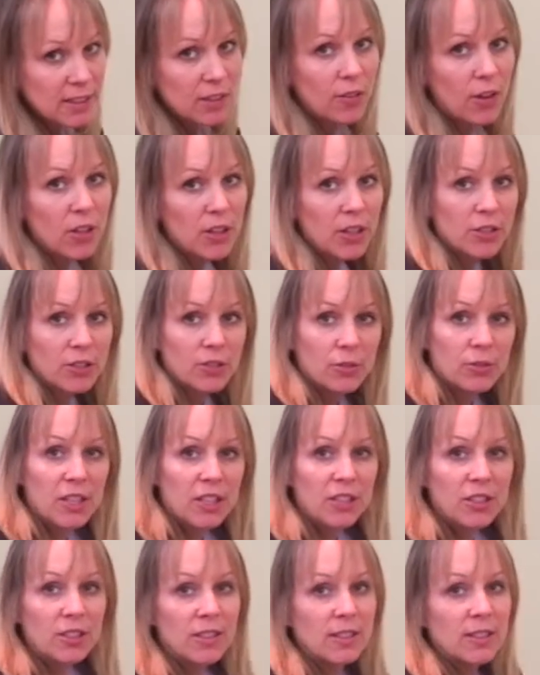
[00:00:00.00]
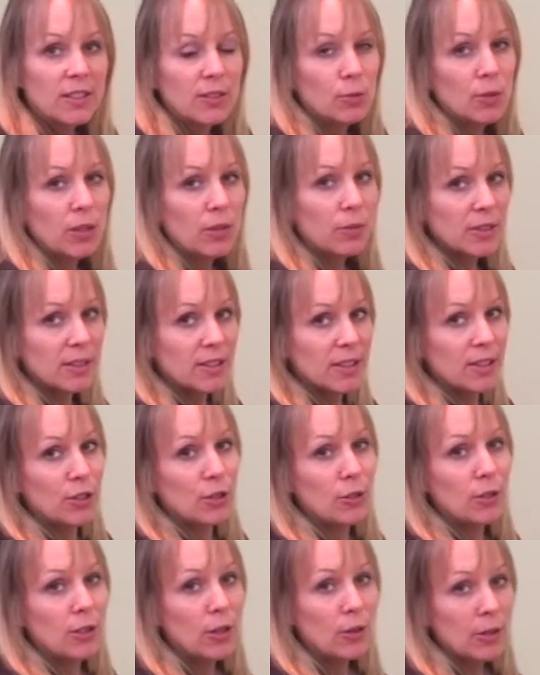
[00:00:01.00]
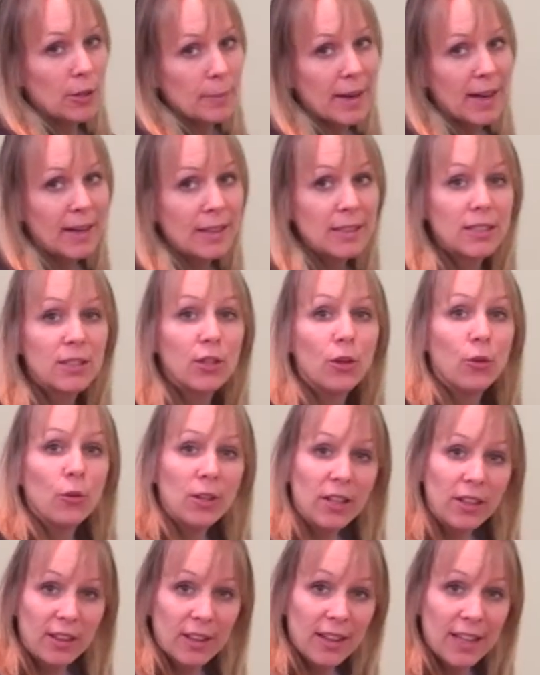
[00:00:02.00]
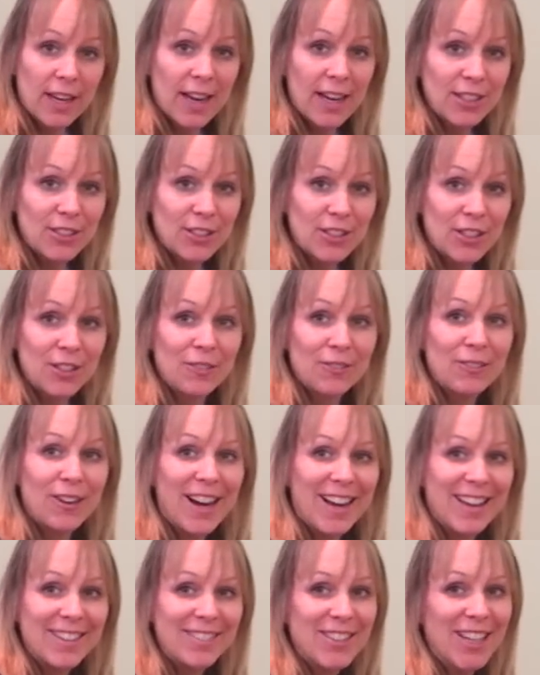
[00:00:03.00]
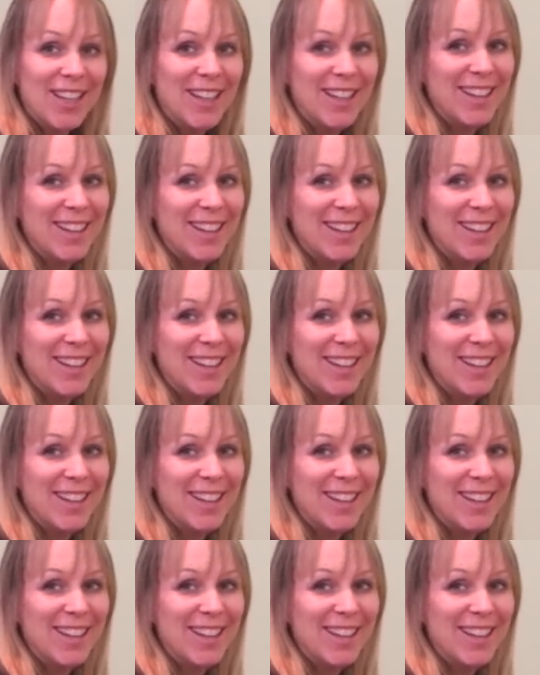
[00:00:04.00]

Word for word: of all your donations this week was a new yoga mat. It's the only thing that actually arrived.